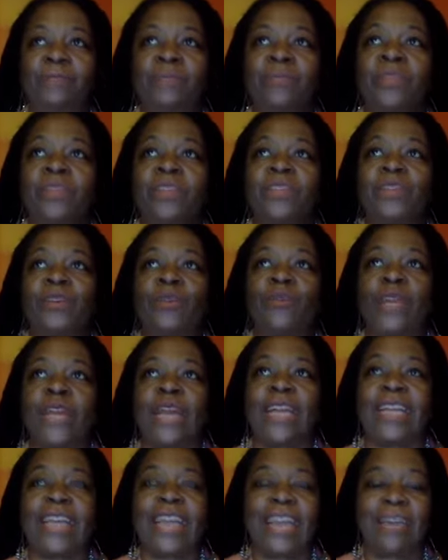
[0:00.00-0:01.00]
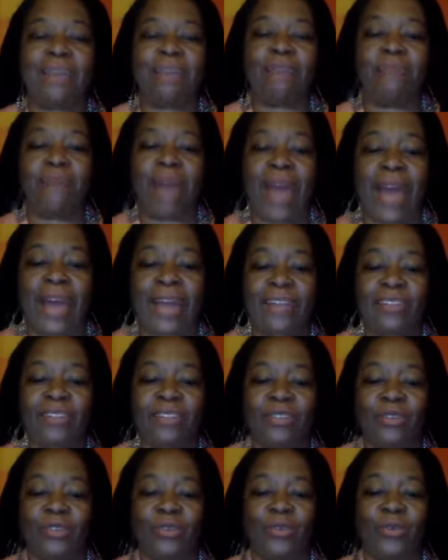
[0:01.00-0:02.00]
So when I came back
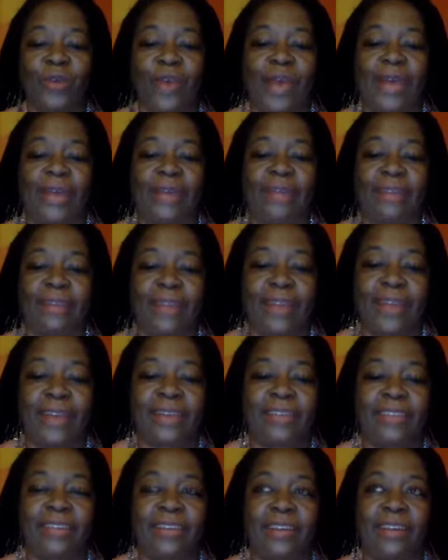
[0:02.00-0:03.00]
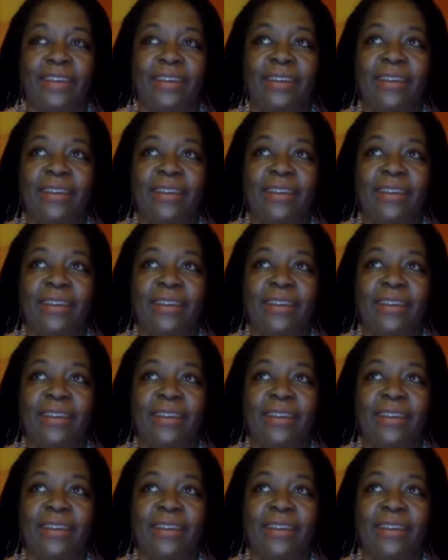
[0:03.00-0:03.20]
to Atlanta,